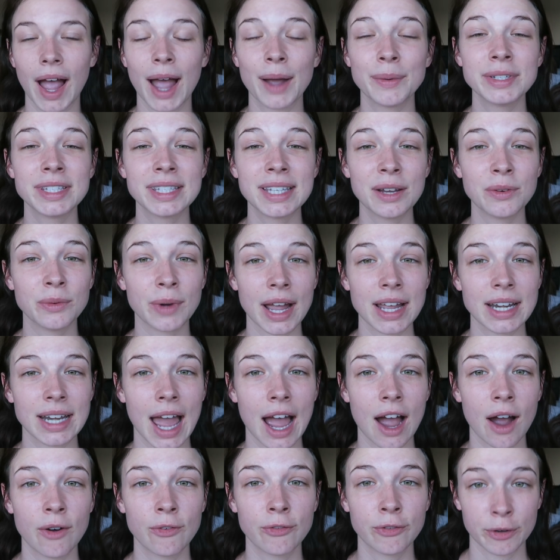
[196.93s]
I would say right
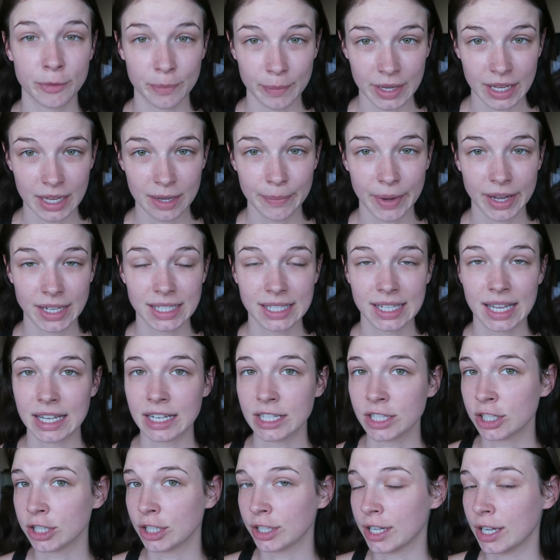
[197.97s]
now for me, my
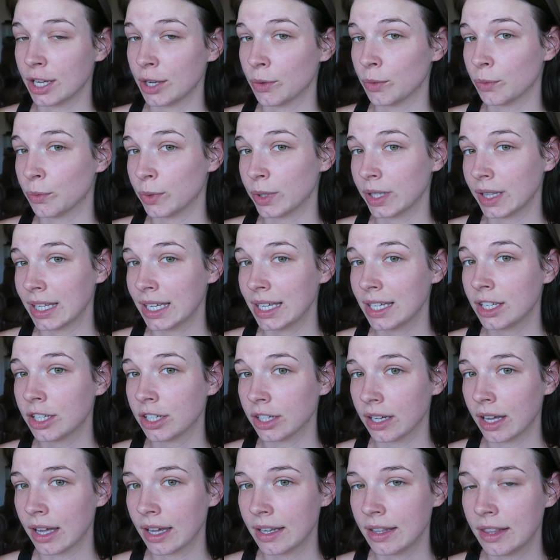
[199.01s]
skin is looking really
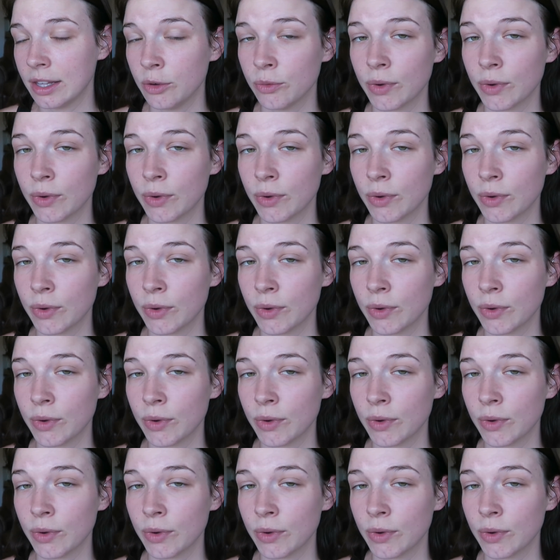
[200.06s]
good.